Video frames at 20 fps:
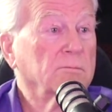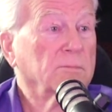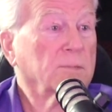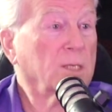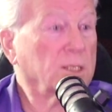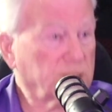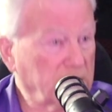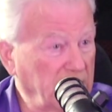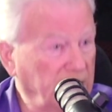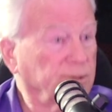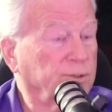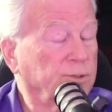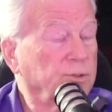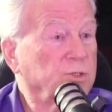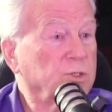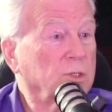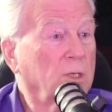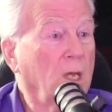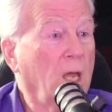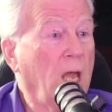the
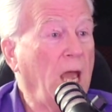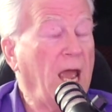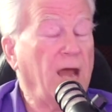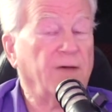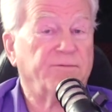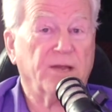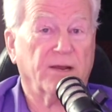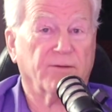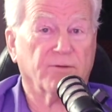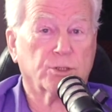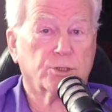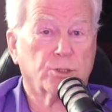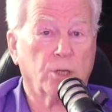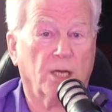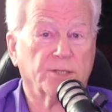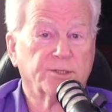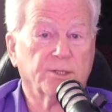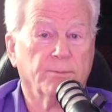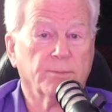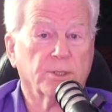sentence, have they ever
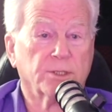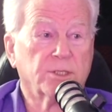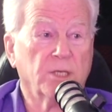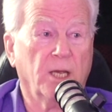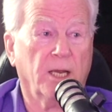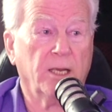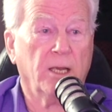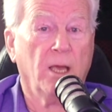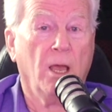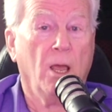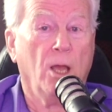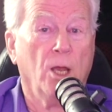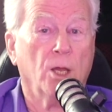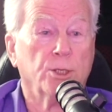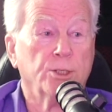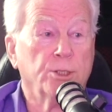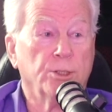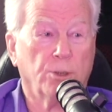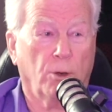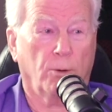taught them to say,
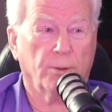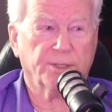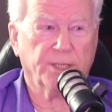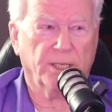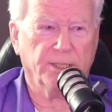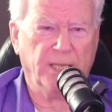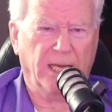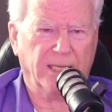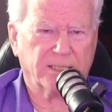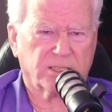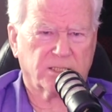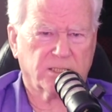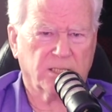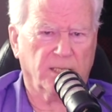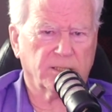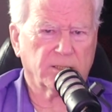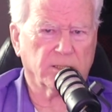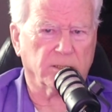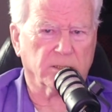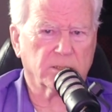you know, within that
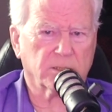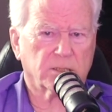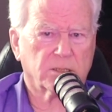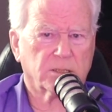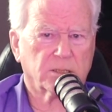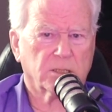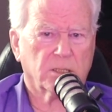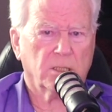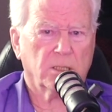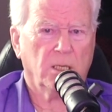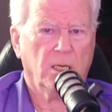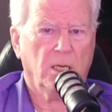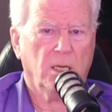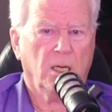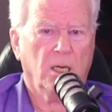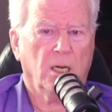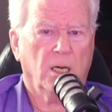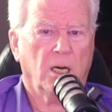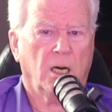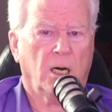sentence
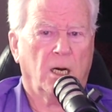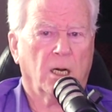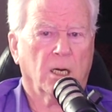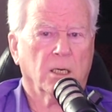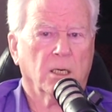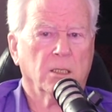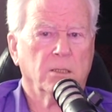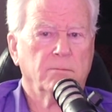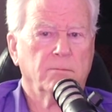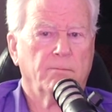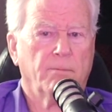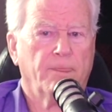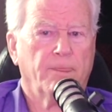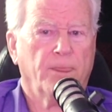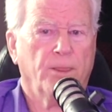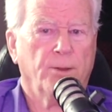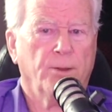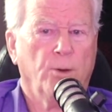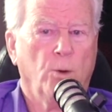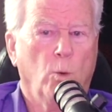are
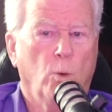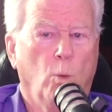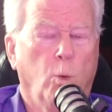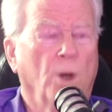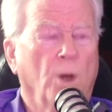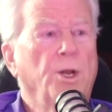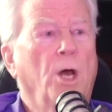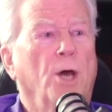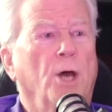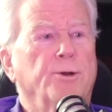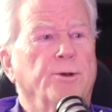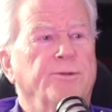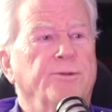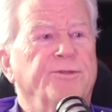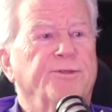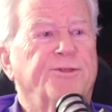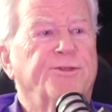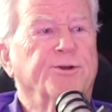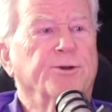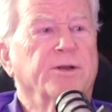one hundred
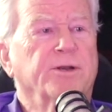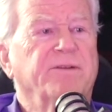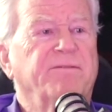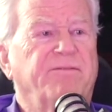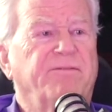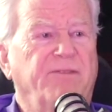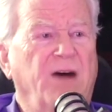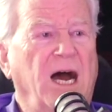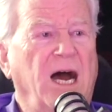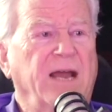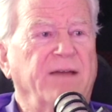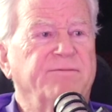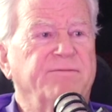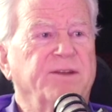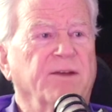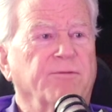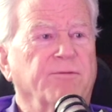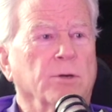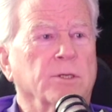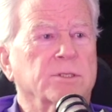thirty-five
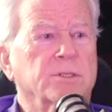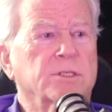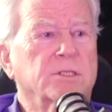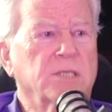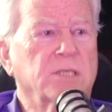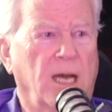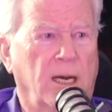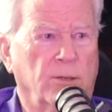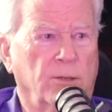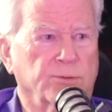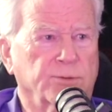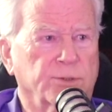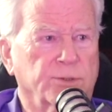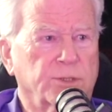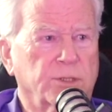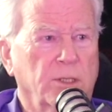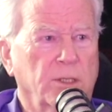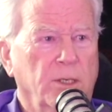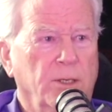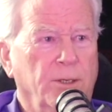different
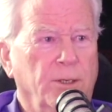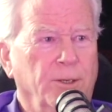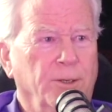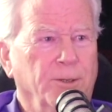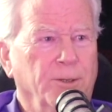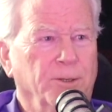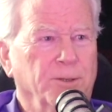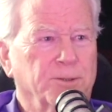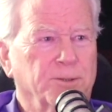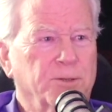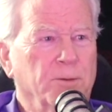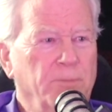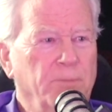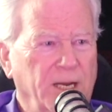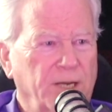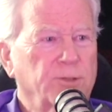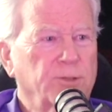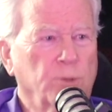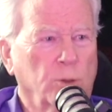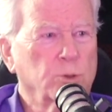sounds to
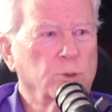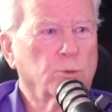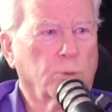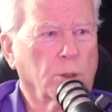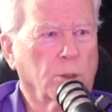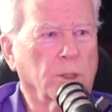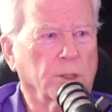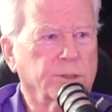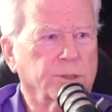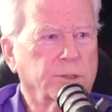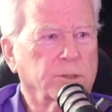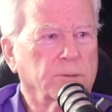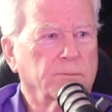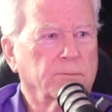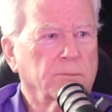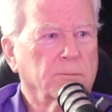make those words?